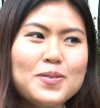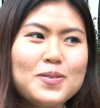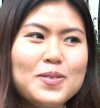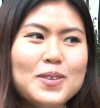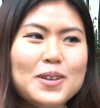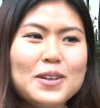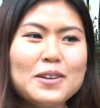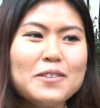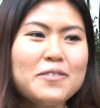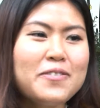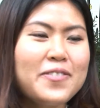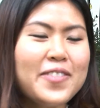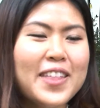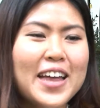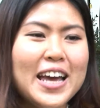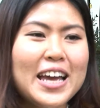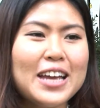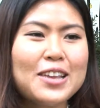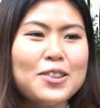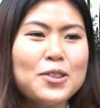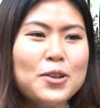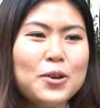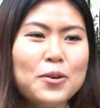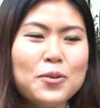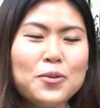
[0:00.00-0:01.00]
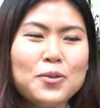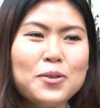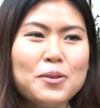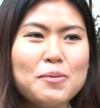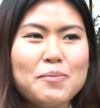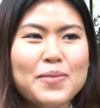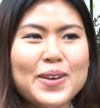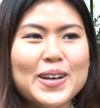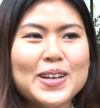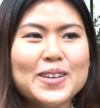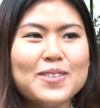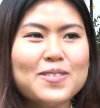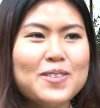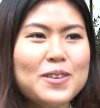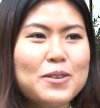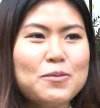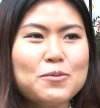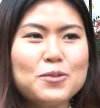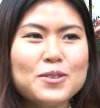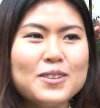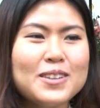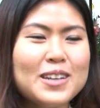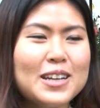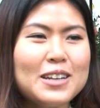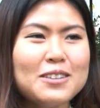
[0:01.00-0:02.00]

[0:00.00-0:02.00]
if they know the best, they would